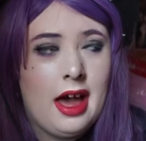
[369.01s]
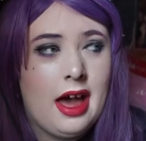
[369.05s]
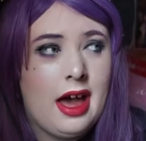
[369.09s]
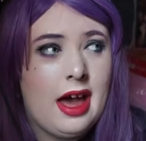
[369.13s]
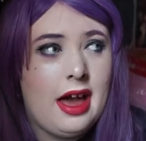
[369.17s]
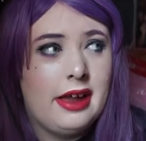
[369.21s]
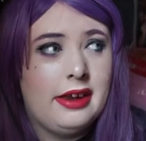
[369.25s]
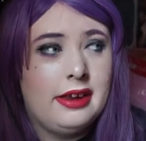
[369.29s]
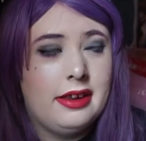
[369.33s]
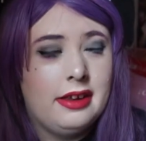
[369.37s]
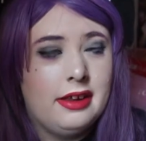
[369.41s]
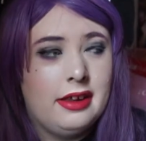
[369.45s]

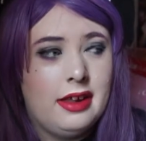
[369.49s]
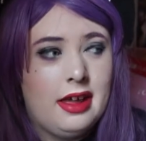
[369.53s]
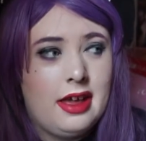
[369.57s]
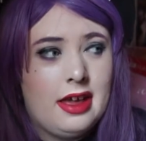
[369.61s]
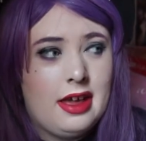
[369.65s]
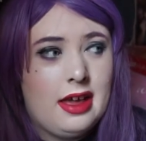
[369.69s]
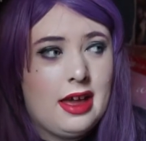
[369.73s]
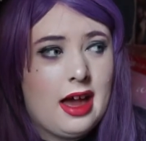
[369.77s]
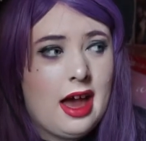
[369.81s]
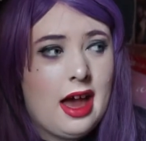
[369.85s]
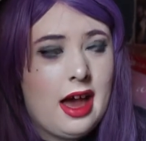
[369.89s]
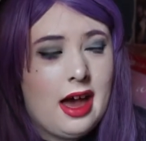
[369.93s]
And
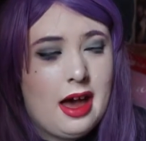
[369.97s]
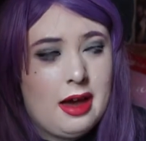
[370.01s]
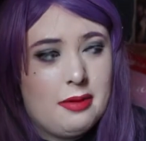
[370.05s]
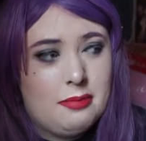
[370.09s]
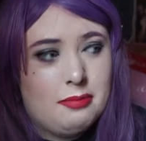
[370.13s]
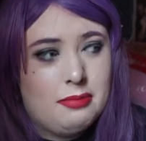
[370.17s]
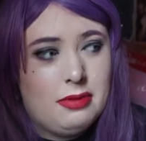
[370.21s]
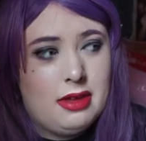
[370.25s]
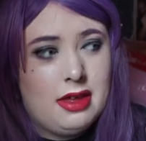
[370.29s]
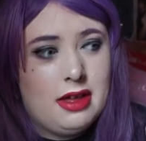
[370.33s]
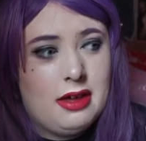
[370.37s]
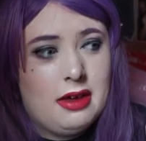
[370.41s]

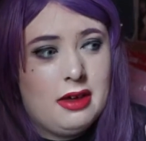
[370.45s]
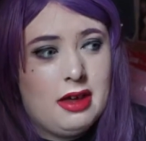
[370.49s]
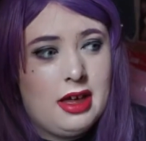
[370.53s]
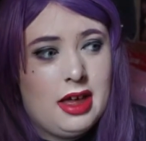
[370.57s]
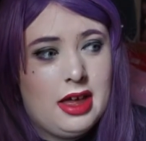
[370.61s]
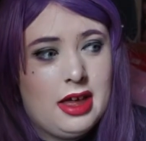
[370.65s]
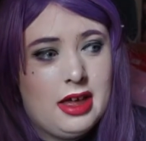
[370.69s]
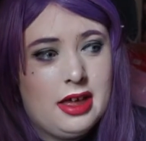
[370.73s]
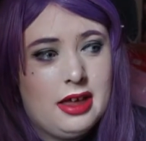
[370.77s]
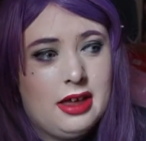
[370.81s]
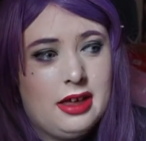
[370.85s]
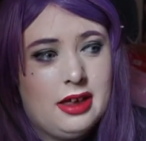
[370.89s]

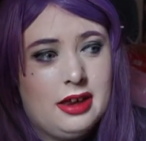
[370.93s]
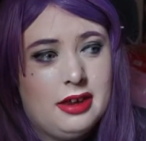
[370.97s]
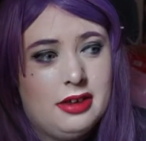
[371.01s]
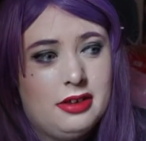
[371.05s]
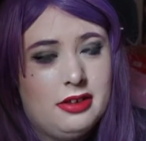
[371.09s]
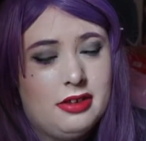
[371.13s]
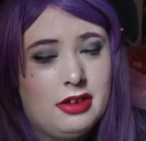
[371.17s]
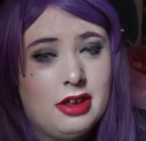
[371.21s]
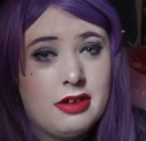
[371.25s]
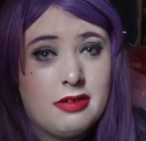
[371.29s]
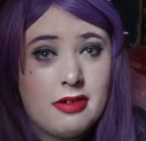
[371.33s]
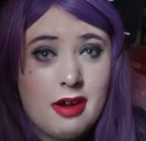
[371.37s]

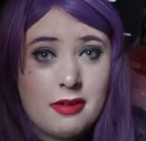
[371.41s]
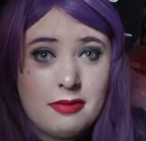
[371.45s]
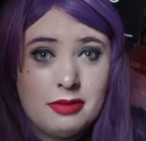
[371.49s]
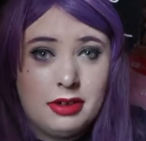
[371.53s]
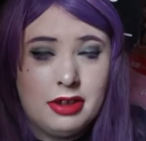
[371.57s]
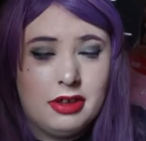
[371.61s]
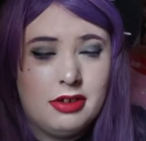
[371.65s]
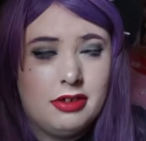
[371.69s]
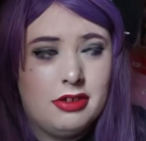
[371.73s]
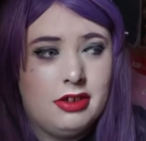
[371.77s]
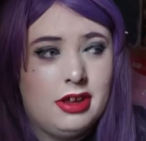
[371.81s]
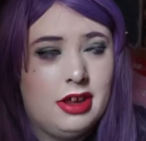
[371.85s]
in
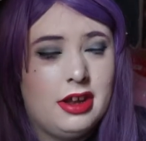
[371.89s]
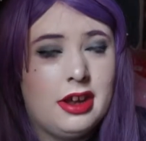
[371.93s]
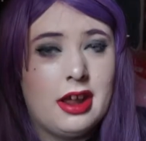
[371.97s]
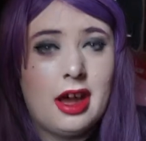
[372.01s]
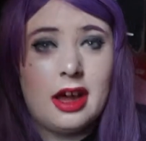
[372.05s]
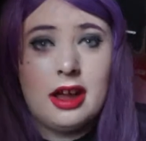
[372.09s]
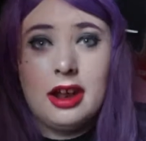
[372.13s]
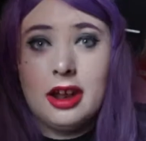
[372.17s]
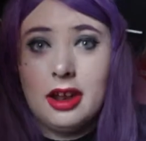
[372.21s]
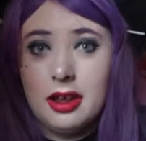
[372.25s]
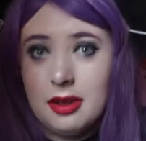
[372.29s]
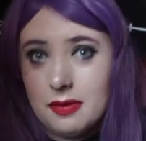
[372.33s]
G-Revolution,
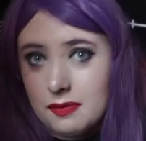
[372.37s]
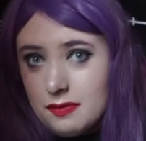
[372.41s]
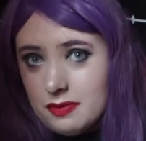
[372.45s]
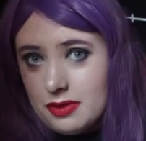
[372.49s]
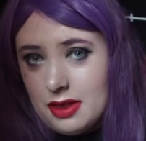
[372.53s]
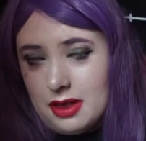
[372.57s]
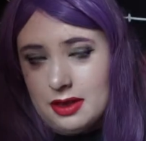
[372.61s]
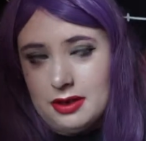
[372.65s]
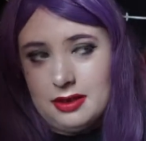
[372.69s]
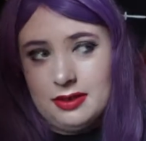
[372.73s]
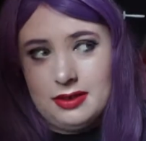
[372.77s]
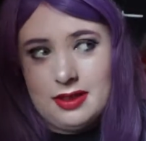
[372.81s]
I love
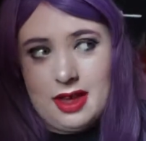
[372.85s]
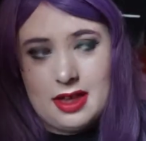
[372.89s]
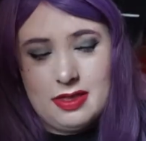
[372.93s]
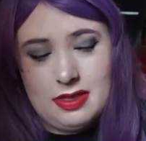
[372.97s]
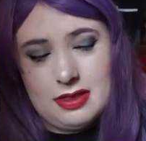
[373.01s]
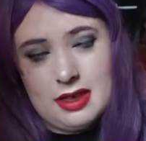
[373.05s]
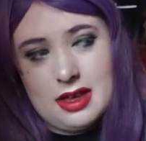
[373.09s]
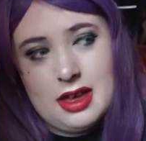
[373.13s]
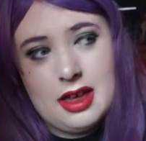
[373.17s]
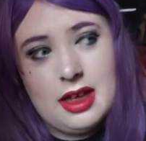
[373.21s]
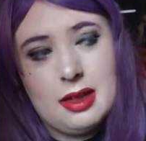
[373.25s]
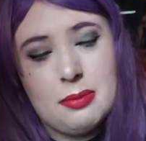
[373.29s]
the design
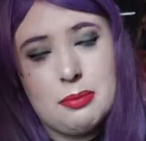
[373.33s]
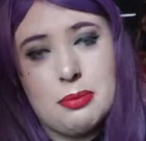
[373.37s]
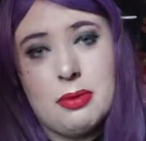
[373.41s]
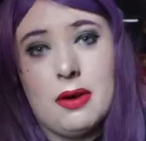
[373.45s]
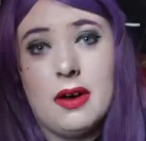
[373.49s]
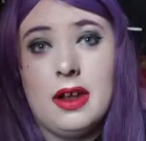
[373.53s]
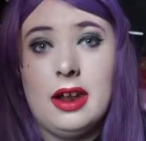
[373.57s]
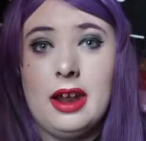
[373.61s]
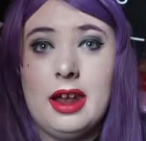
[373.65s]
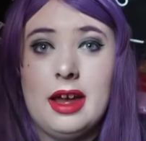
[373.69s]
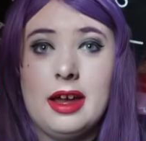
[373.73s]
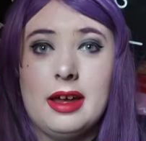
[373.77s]
there,
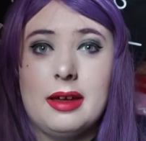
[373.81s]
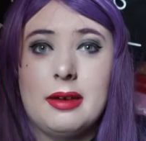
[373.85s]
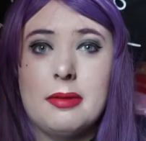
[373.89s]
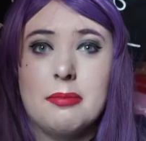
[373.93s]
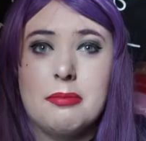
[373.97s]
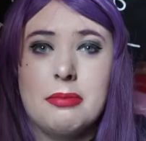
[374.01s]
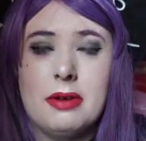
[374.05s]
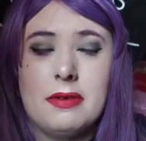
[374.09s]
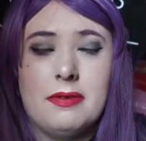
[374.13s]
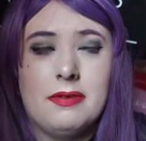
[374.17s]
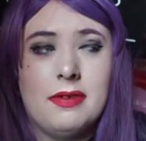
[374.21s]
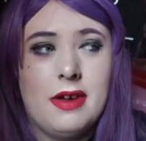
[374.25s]
but like
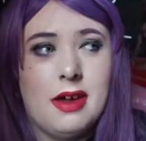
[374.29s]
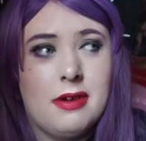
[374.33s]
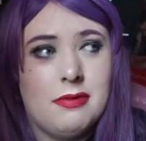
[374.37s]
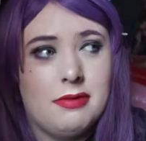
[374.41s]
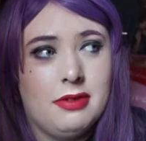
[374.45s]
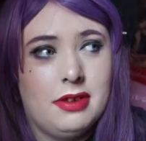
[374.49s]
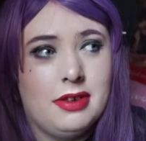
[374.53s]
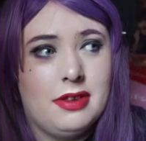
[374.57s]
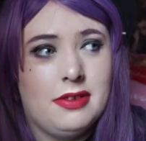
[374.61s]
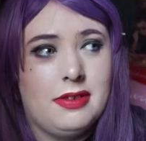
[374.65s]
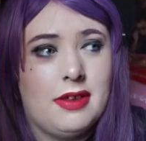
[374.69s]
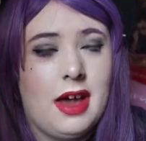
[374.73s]
my
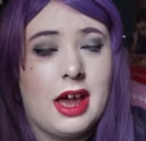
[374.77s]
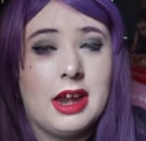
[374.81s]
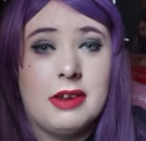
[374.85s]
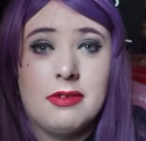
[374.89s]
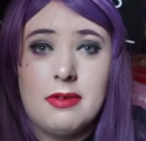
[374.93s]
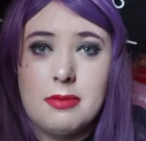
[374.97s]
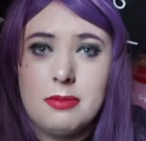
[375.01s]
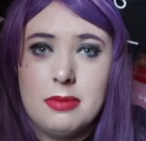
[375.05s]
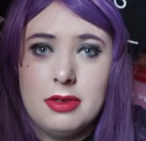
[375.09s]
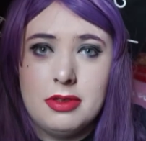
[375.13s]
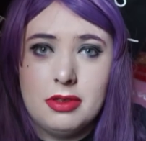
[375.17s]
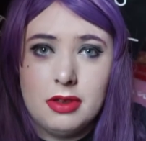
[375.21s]
favourite design
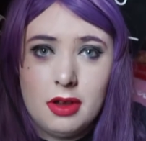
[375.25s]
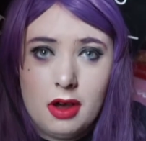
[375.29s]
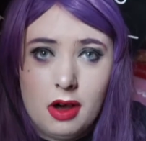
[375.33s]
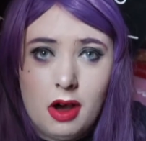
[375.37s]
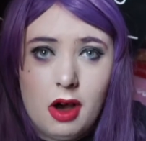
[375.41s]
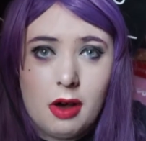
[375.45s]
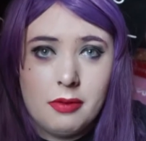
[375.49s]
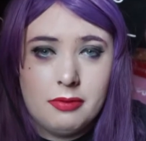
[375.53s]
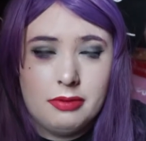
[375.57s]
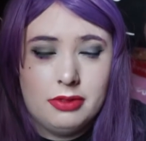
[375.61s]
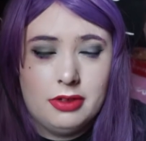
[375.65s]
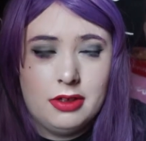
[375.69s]
of him is
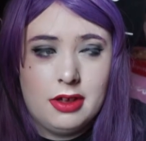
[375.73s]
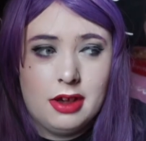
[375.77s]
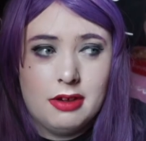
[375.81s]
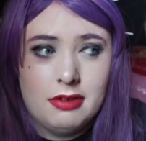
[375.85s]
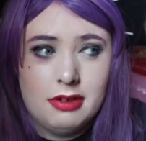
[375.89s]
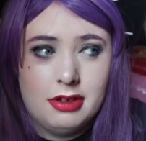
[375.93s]
obviously